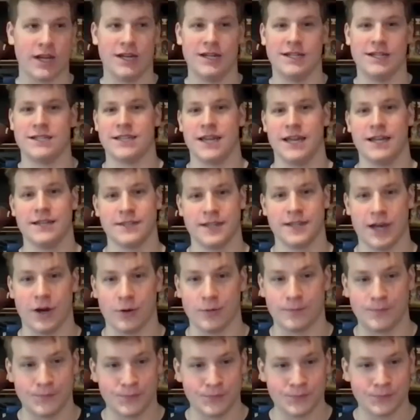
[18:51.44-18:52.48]
and he stands
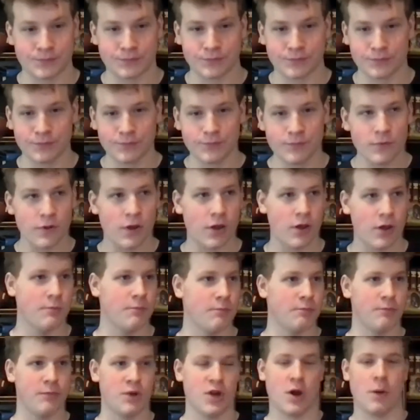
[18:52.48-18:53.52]
out.
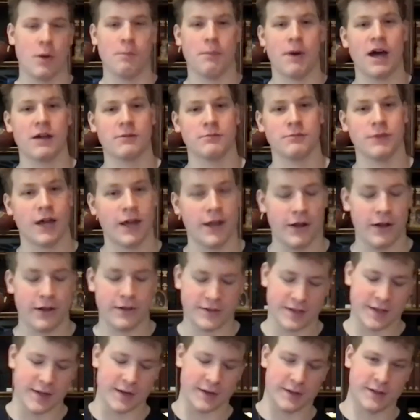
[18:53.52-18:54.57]
Bottom line
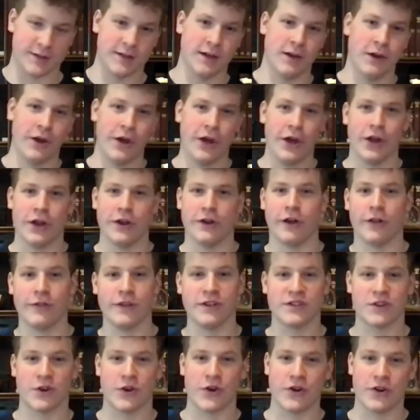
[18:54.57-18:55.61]
is this:
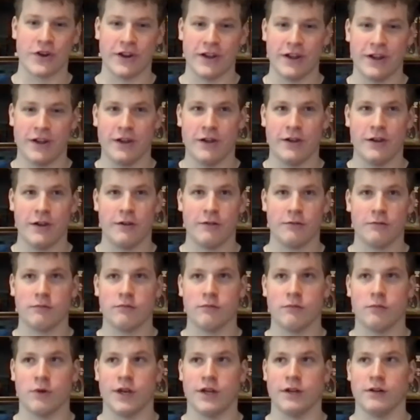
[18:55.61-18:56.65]
nothing's earned.
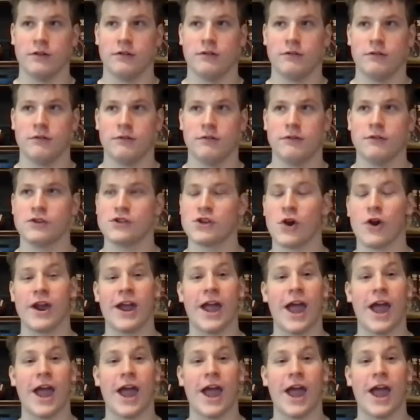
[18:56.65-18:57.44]
Wait. Sorry.